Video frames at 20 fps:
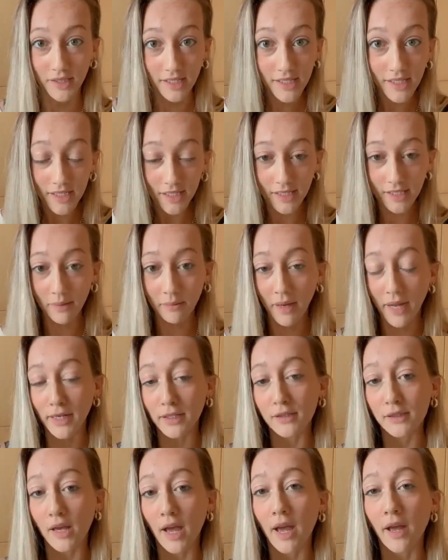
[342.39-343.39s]
This is the
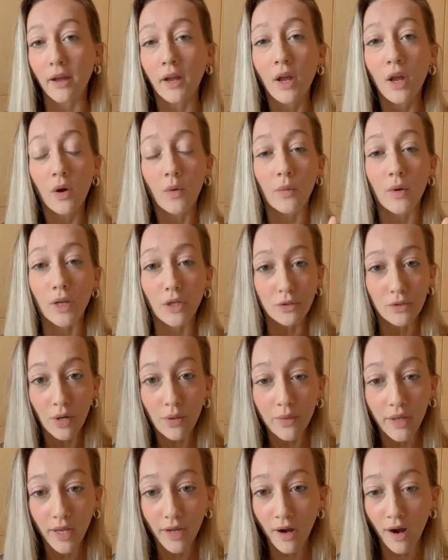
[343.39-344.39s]
mindset where you
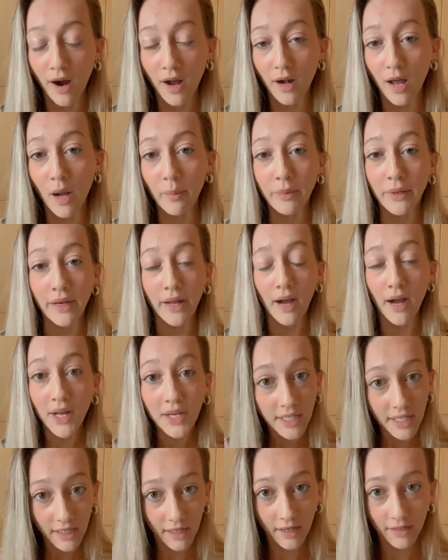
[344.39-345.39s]
don't get caught up in
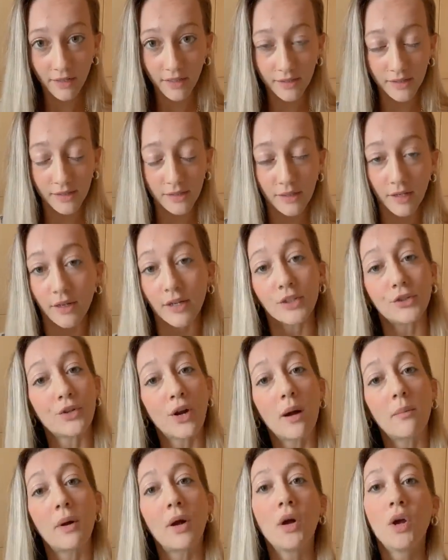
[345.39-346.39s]
any unnecessary
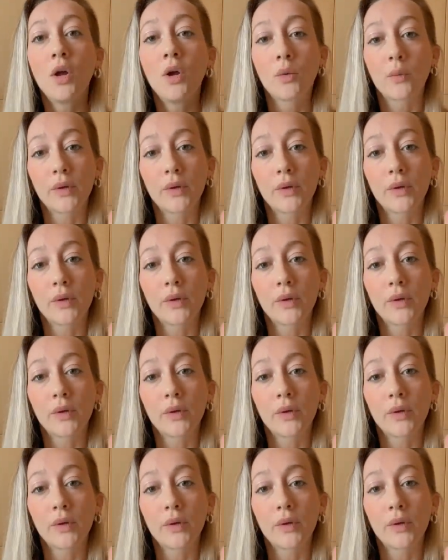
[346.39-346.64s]
drama,